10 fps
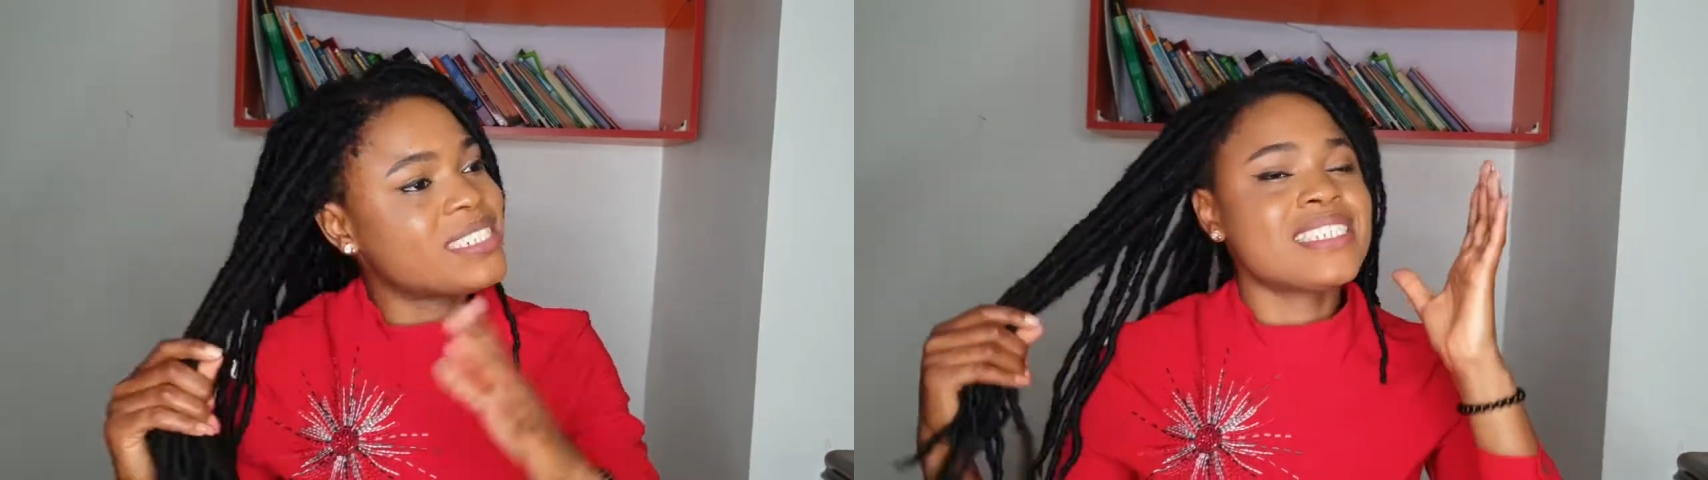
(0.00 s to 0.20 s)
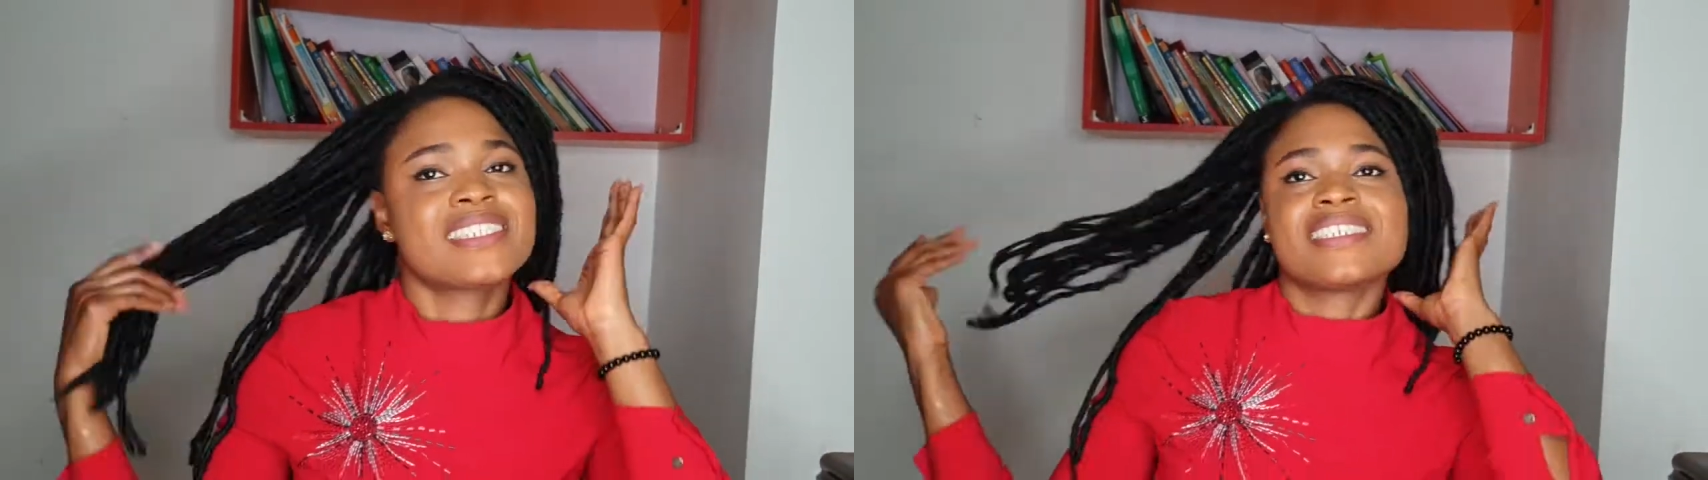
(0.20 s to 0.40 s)

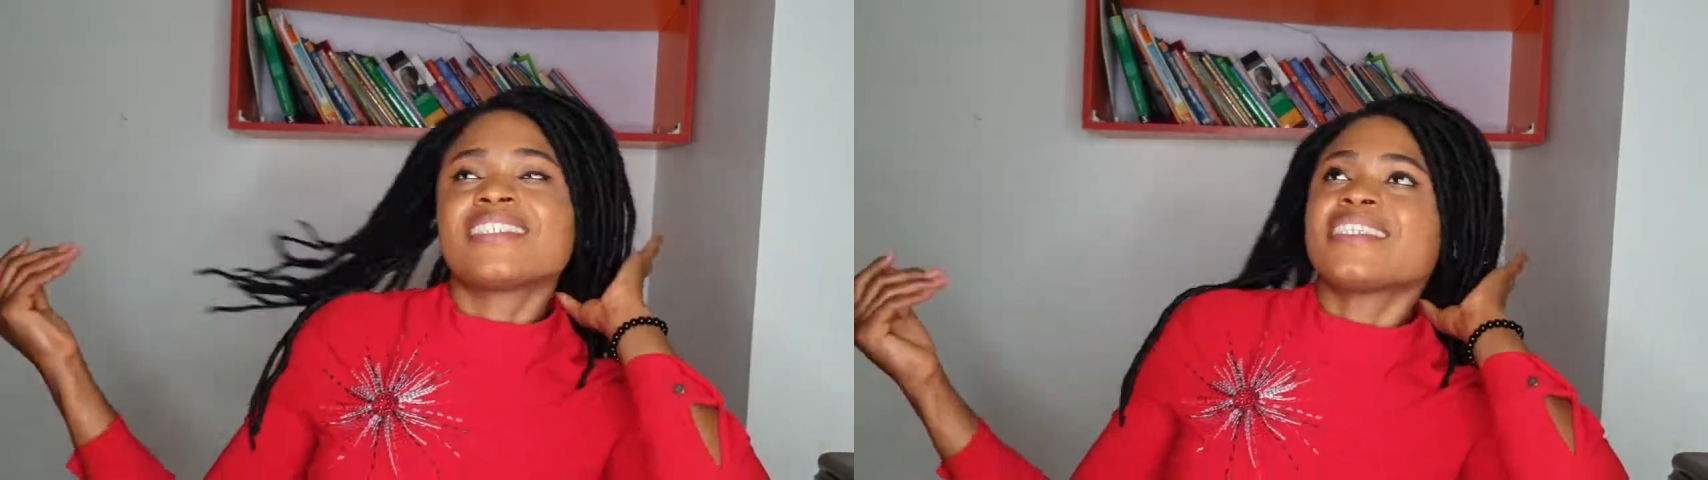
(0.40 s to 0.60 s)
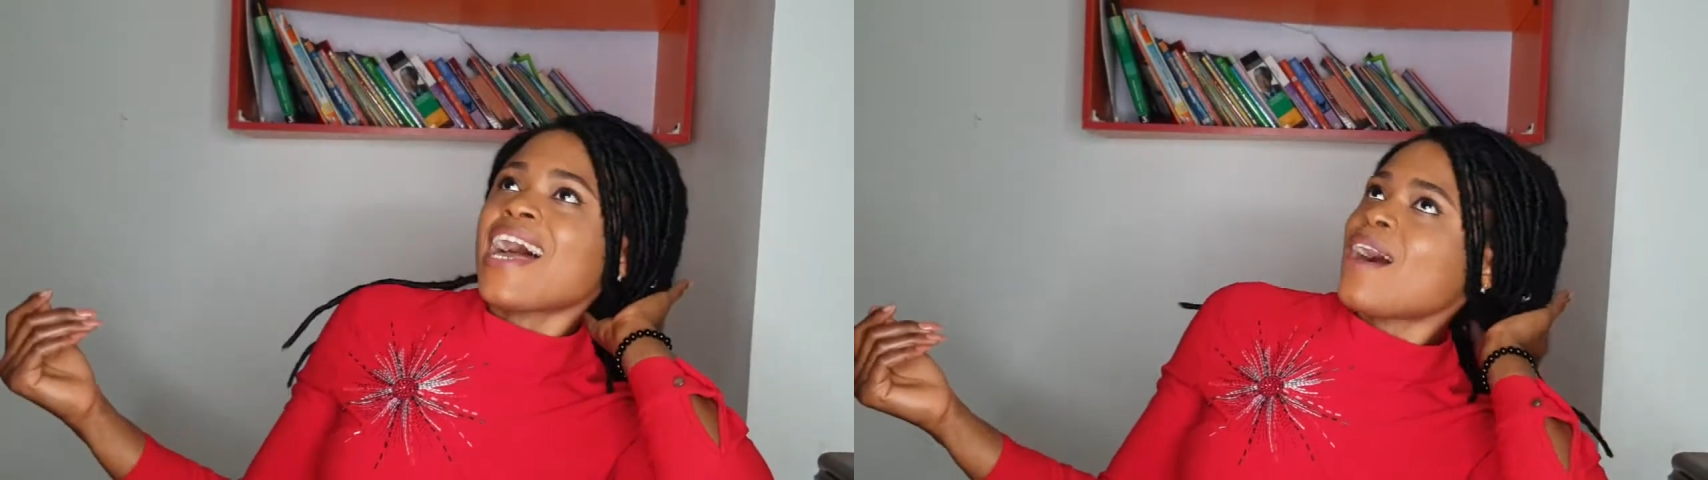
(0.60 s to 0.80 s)
This
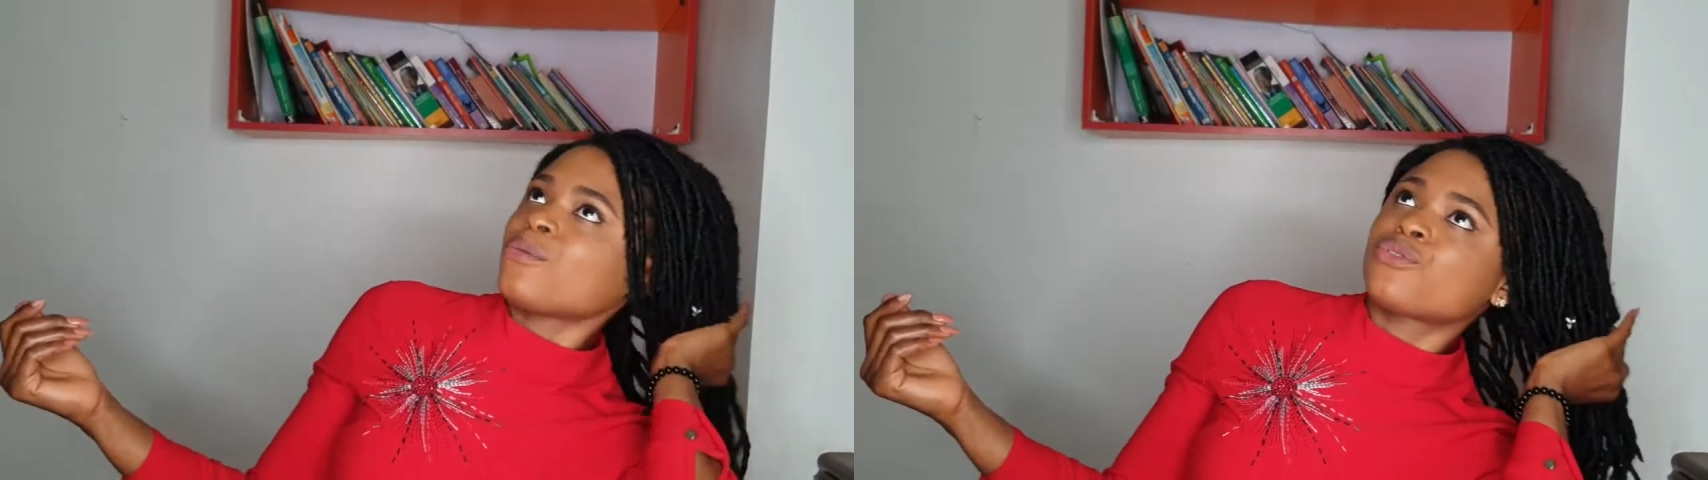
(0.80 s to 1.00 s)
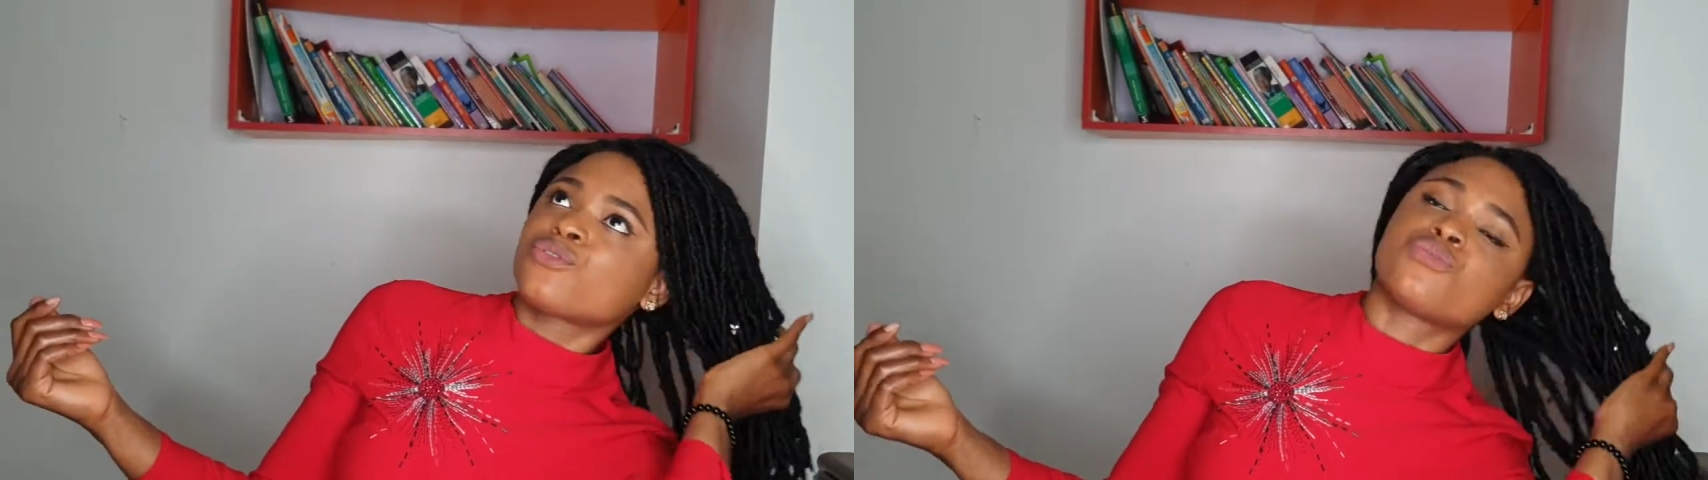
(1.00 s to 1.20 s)
is
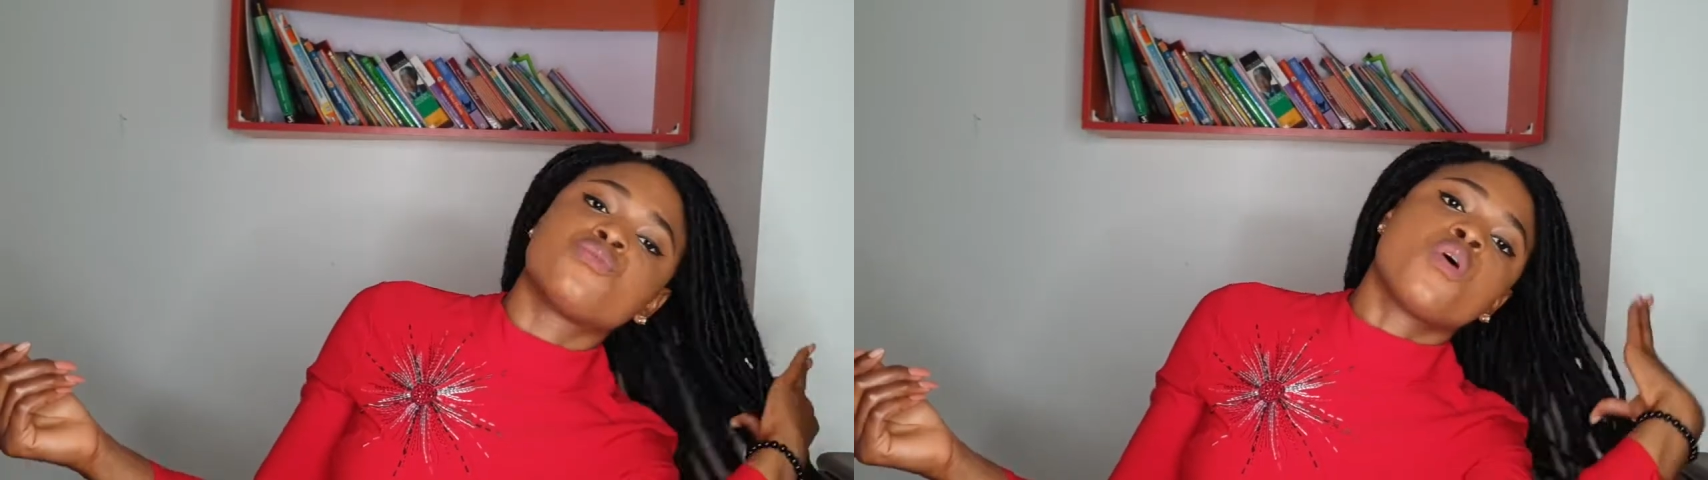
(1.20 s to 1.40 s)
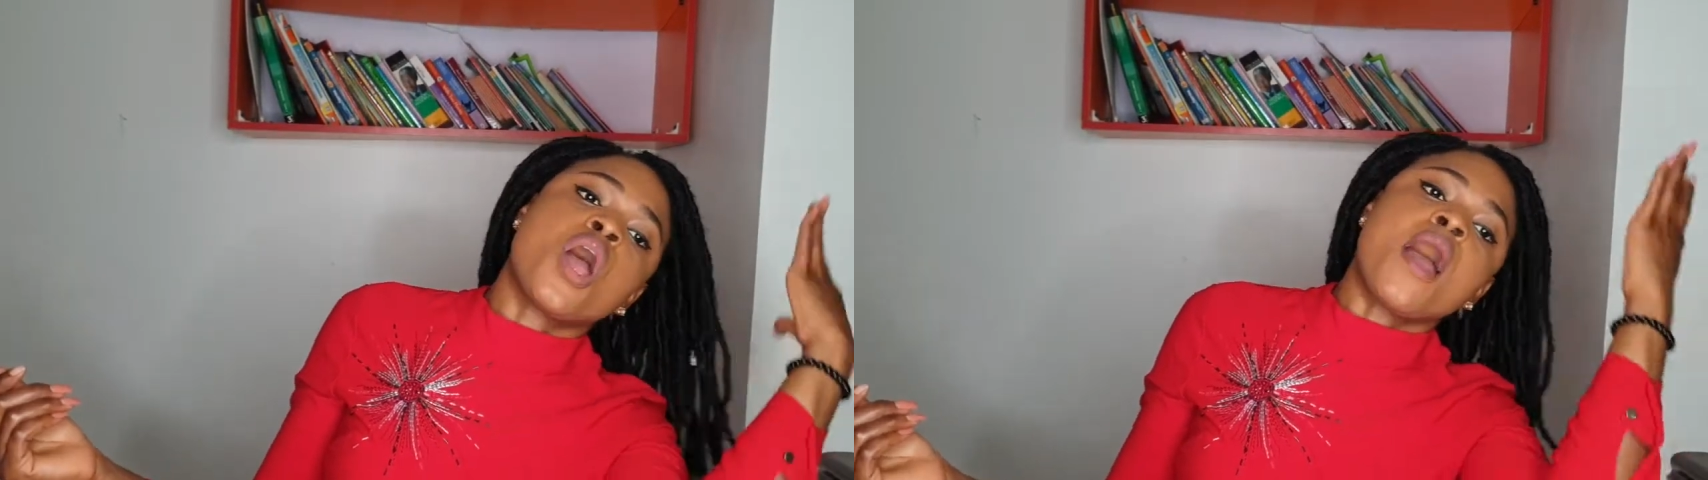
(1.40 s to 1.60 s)
how
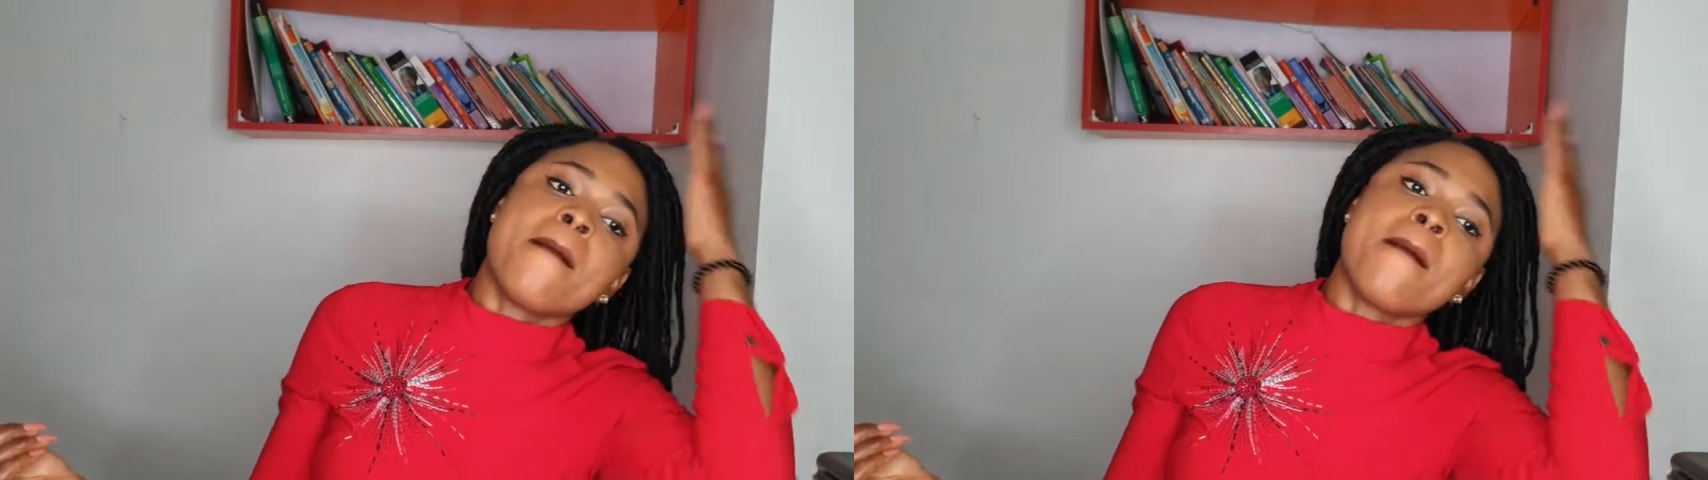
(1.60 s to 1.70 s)
to